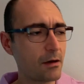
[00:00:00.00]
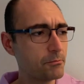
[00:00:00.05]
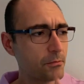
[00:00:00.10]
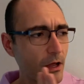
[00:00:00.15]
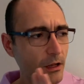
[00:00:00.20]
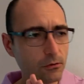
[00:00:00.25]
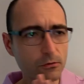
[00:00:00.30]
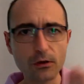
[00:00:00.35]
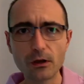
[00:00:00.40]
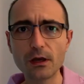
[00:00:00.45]
I'm
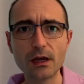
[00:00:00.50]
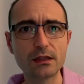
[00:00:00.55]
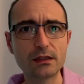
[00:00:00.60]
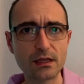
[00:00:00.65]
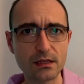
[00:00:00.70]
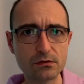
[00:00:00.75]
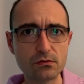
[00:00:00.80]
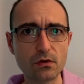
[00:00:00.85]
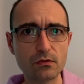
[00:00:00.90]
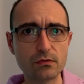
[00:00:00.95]
not looking at
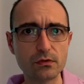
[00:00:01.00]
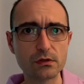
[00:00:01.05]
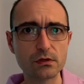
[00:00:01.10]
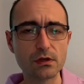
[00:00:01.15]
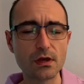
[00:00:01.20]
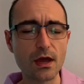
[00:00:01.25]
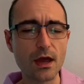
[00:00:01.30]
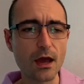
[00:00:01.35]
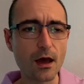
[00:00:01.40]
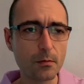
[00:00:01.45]
that surface.
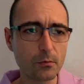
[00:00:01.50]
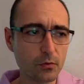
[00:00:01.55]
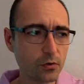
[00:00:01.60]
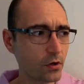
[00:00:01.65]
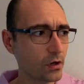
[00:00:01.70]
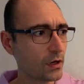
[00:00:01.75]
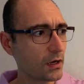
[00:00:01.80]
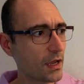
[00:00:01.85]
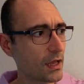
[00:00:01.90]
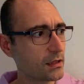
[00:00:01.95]
I'm
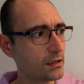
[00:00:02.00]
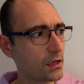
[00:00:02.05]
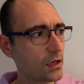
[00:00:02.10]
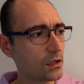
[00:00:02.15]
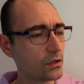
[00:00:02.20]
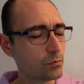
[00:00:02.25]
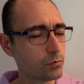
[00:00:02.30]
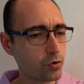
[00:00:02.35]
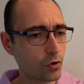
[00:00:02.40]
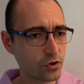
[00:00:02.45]
looking at
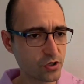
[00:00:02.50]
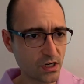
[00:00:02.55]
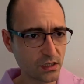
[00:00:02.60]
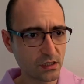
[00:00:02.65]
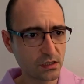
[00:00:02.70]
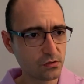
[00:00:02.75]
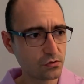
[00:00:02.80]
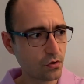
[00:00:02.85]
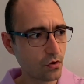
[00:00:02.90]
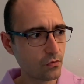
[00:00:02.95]
the
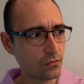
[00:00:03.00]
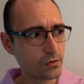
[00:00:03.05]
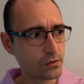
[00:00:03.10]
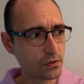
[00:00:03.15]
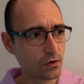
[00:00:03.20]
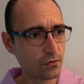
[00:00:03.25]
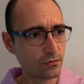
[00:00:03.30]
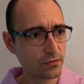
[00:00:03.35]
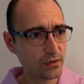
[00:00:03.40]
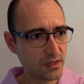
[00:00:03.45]
projected
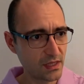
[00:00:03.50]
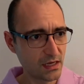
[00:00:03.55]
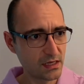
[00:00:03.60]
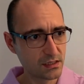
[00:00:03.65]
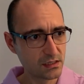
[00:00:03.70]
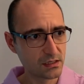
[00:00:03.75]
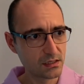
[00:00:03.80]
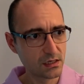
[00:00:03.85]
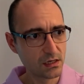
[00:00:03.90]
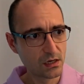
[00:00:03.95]
surface of
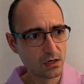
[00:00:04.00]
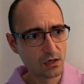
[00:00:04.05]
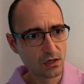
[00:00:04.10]
this.